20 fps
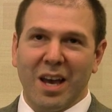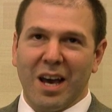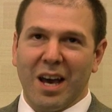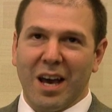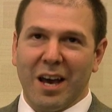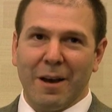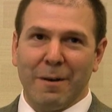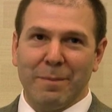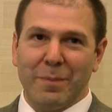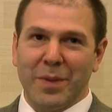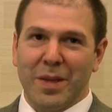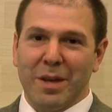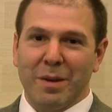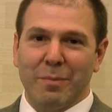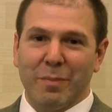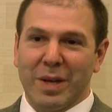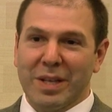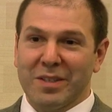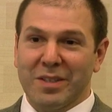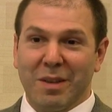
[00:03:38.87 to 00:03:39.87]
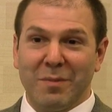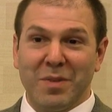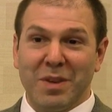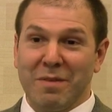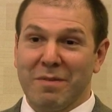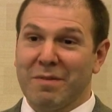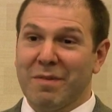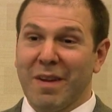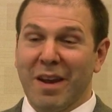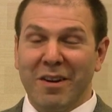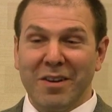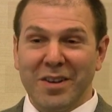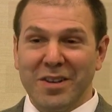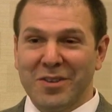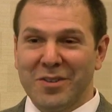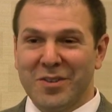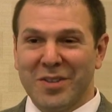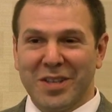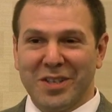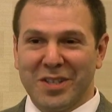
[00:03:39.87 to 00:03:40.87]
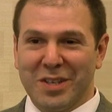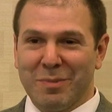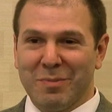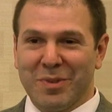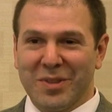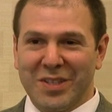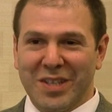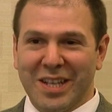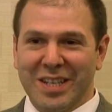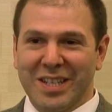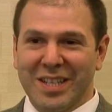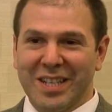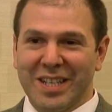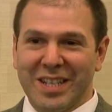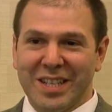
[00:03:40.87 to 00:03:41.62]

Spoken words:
But something very new that she presented